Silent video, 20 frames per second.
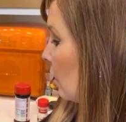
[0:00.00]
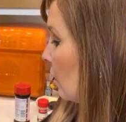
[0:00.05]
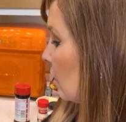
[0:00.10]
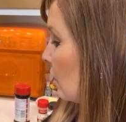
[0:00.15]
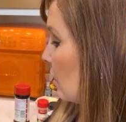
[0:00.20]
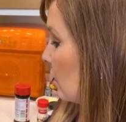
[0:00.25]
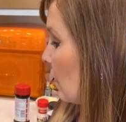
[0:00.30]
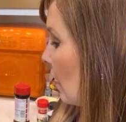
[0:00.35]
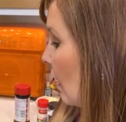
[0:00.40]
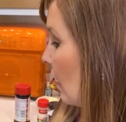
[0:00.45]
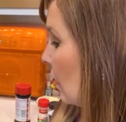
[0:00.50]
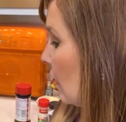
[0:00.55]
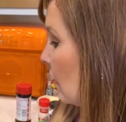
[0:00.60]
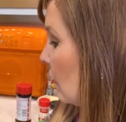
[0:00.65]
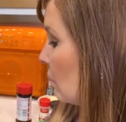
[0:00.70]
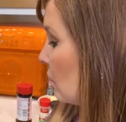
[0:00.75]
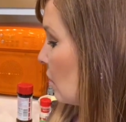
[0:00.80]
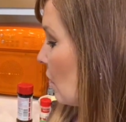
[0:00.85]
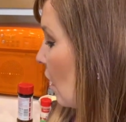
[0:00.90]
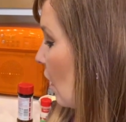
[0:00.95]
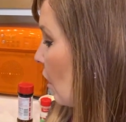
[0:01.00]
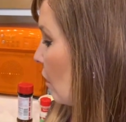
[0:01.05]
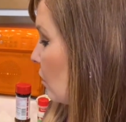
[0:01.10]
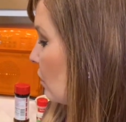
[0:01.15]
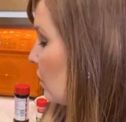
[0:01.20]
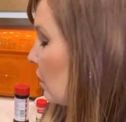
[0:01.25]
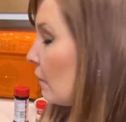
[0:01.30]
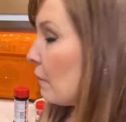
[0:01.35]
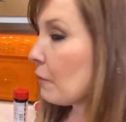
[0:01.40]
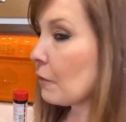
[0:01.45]
settings are
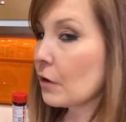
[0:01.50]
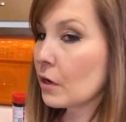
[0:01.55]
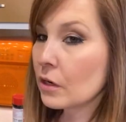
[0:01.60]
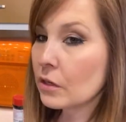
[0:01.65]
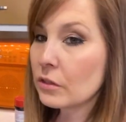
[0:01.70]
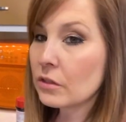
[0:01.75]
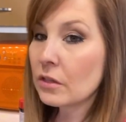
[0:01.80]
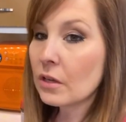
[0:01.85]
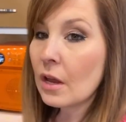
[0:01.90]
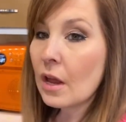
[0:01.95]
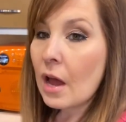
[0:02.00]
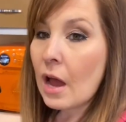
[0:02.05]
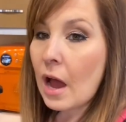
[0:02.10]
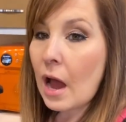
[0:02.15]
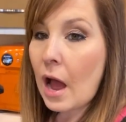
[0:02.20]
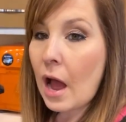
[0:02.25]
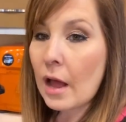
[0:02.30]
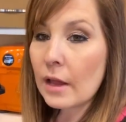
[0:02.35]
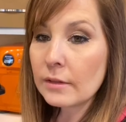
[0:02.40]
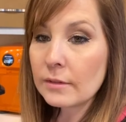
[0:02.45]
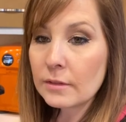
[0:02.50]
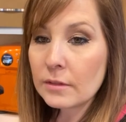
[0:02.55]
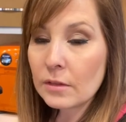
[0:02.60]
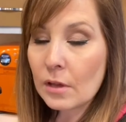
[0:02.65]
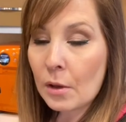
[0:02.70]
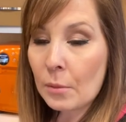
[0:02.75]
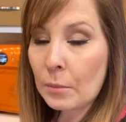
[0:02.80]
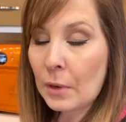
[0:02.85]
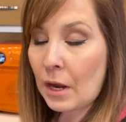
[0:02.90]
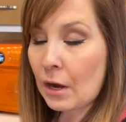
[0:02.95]
different on
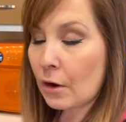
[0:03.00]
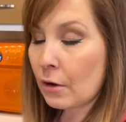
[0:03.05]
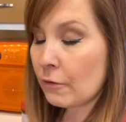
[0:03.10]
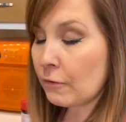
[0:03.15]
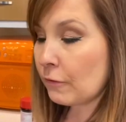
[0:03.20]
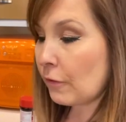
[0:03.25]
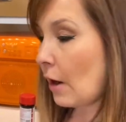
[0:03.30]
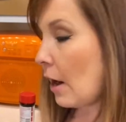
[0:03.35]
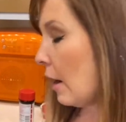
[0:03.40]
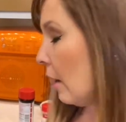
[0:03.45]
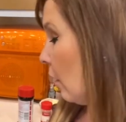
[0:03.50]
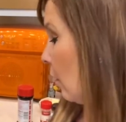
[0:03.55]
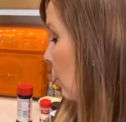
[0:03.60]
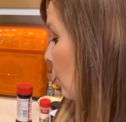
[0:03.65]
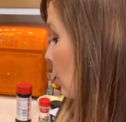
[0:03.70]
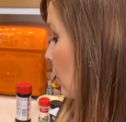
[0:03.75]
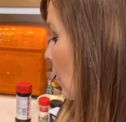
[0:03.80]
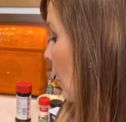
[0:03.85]
some air fryers.